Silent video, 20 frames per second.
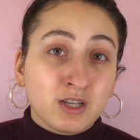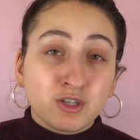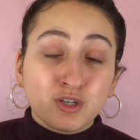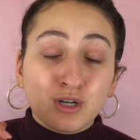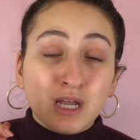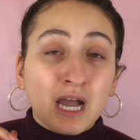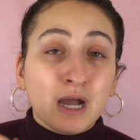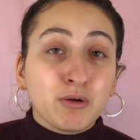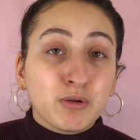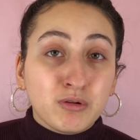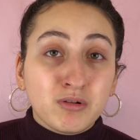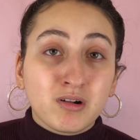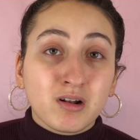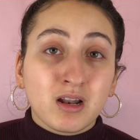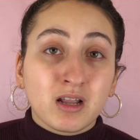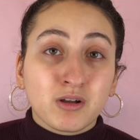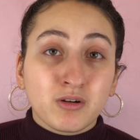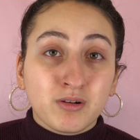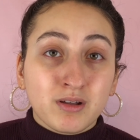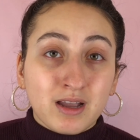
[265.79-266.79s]
I don't know how it looked
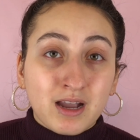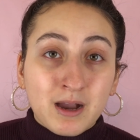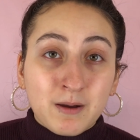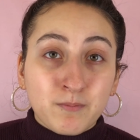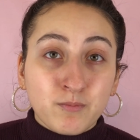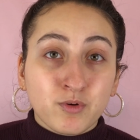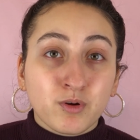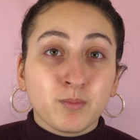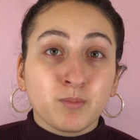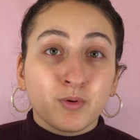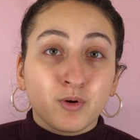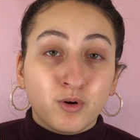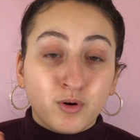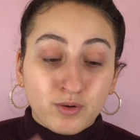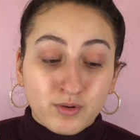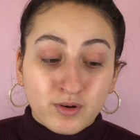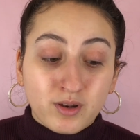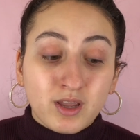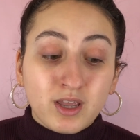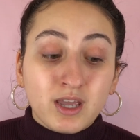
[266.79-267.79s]
like on camera, but
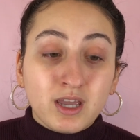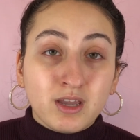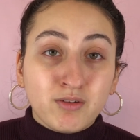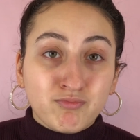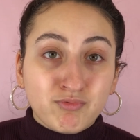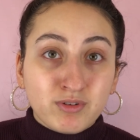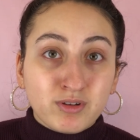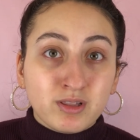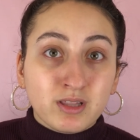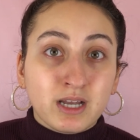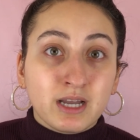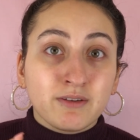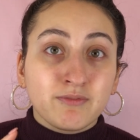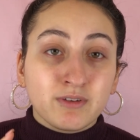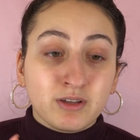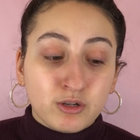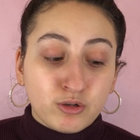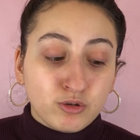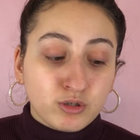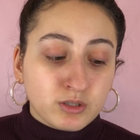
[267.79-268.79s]
in real life
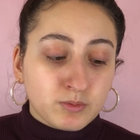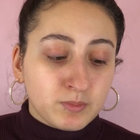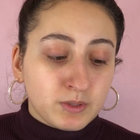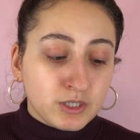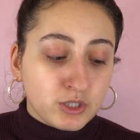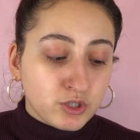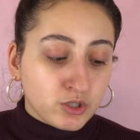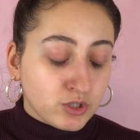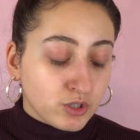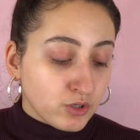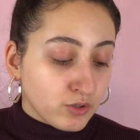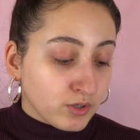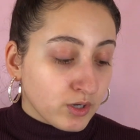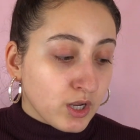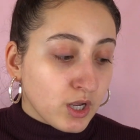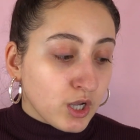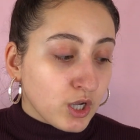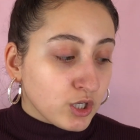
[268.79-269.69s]
it looked peach tone.